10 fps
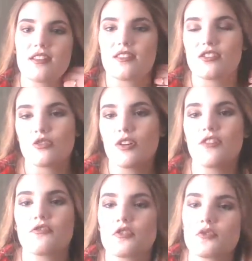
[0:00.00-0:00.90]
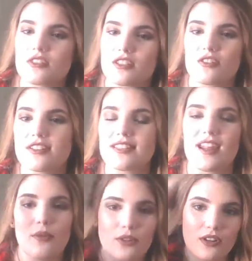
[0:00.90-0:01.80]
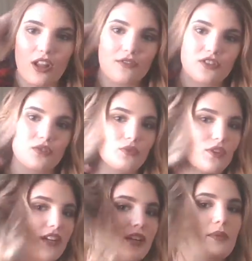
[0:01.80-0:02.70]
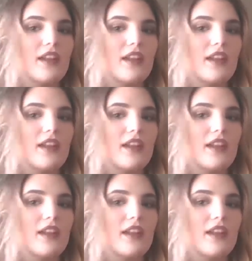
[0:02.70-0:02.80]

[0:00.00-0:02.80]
There's quite a few series that I would love to read,